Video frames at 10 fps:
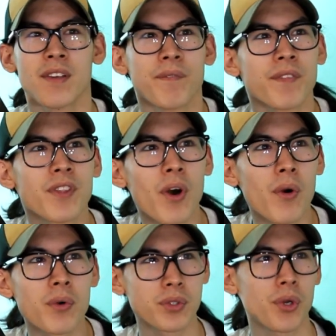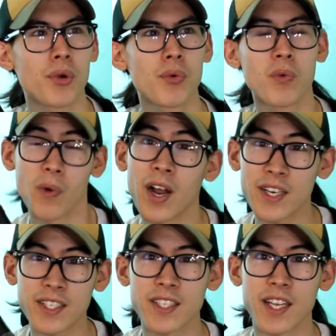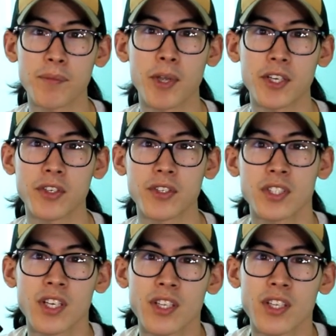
those who wanted to take pictures